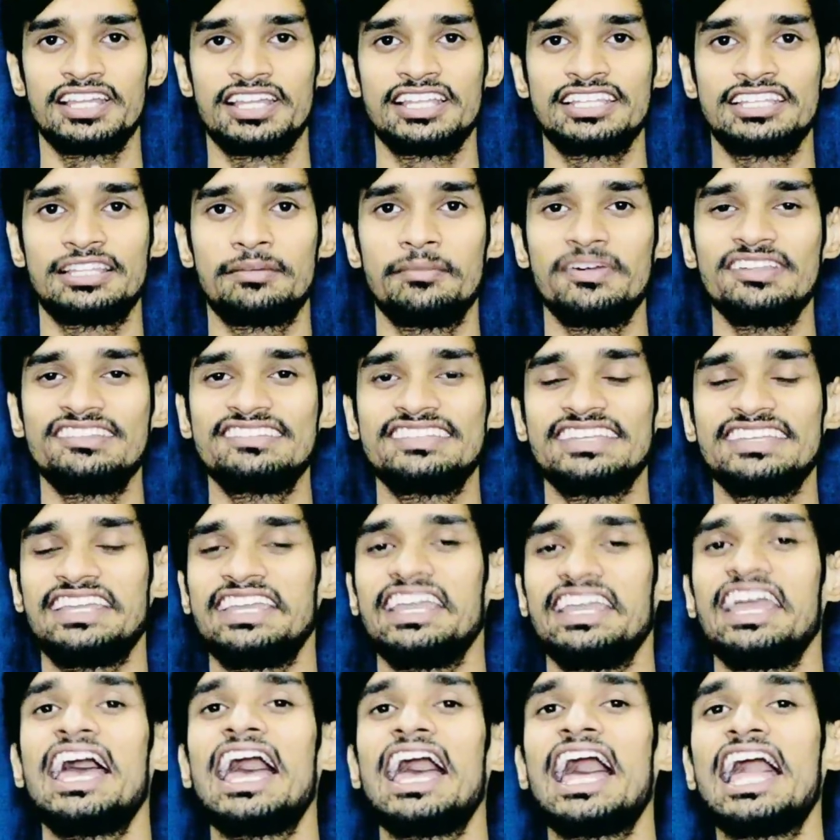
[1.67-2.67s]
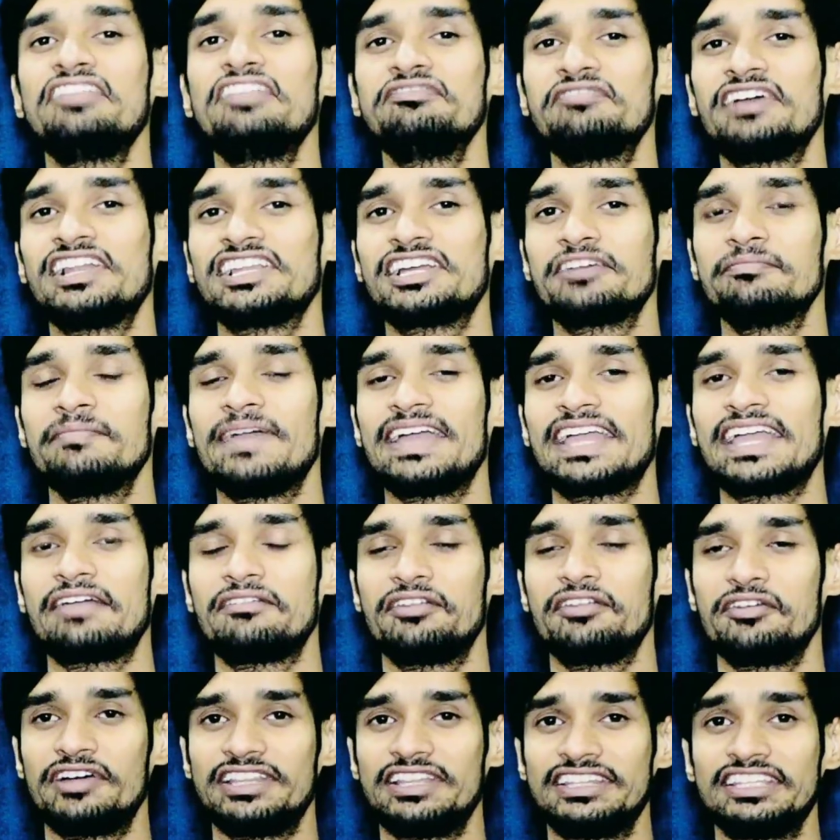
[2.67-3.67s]
Namaste and welcome back
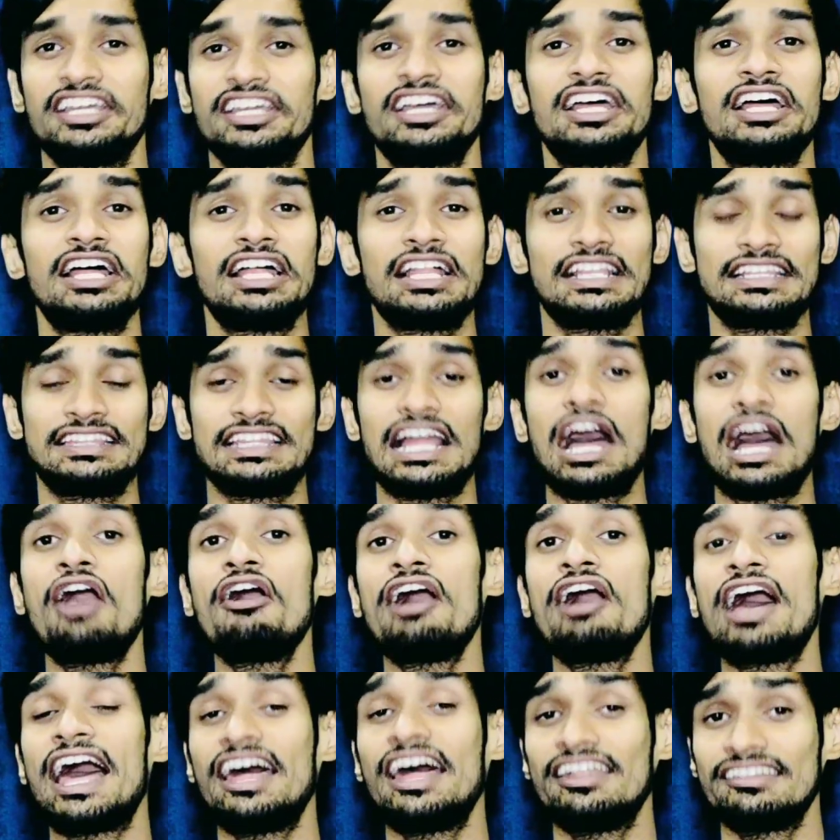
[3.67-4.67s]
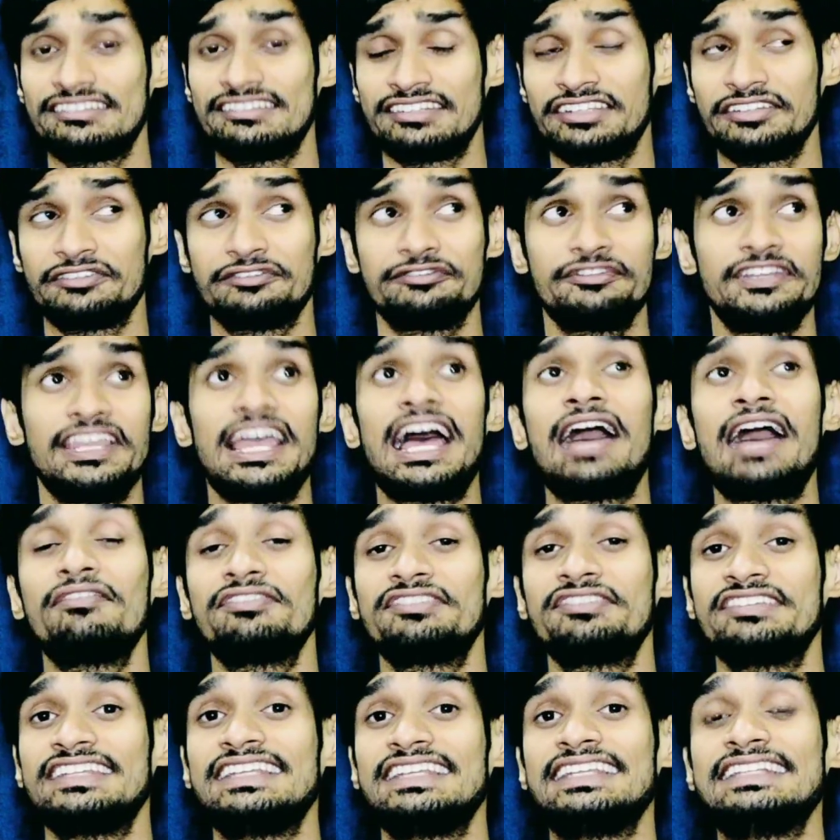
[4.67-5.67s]
everyone. Now as we have
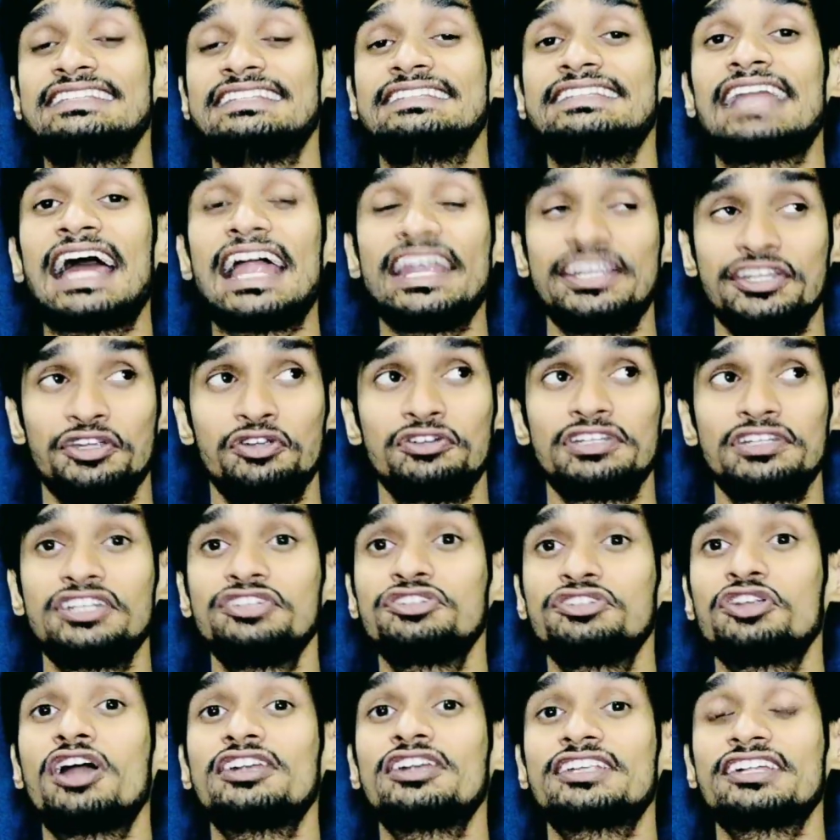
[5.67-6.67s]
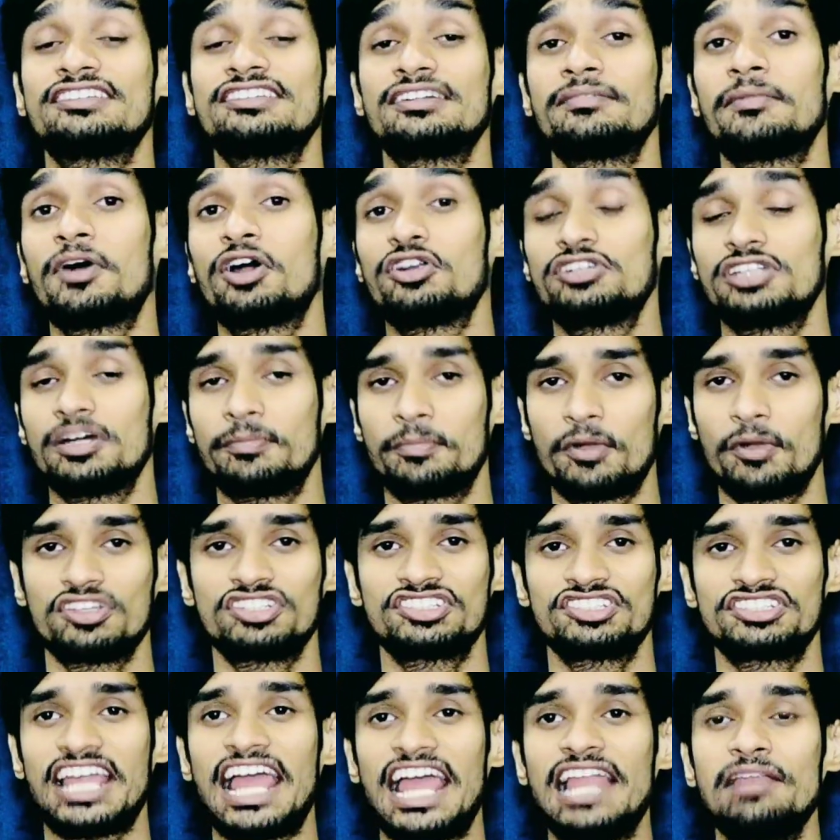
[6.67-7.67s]
seen that Newton taught us about the
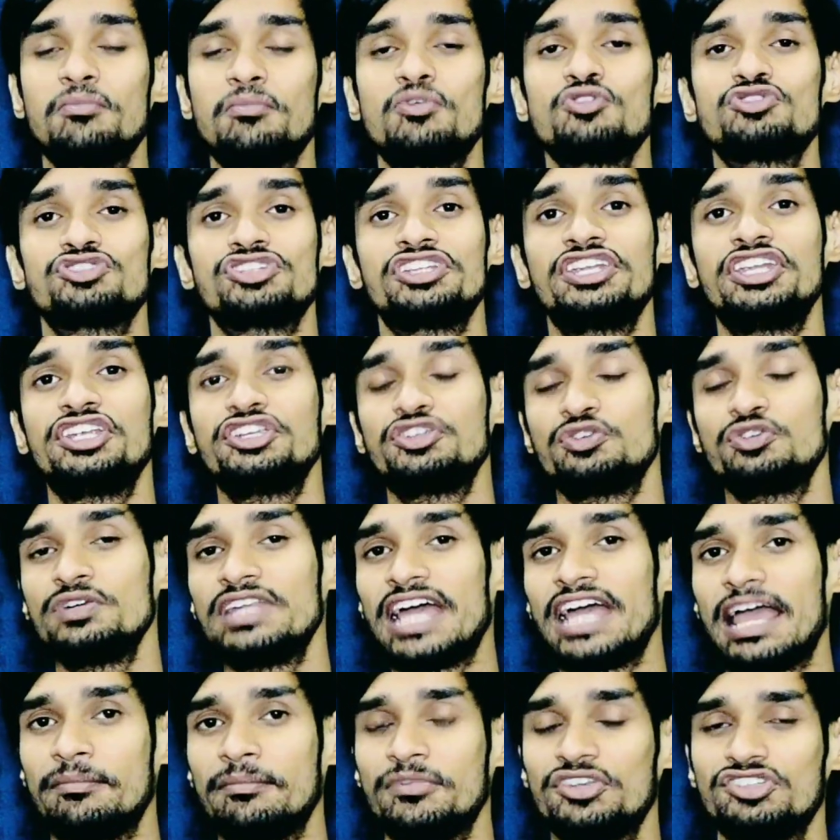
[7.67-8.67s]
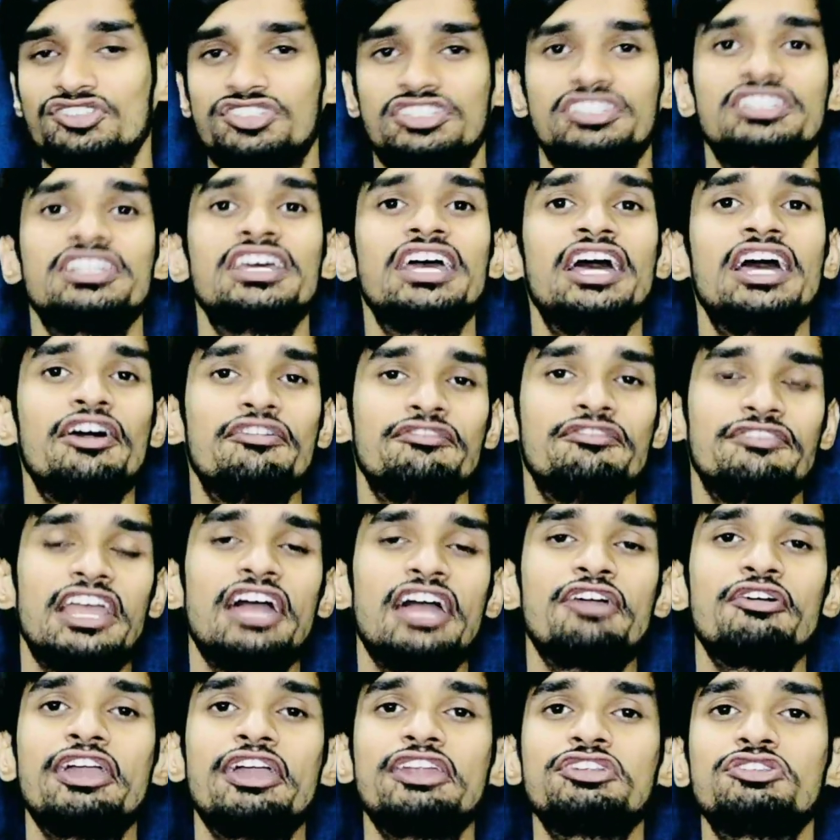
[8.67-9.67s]
projectile motion in 2 dimensions, we are going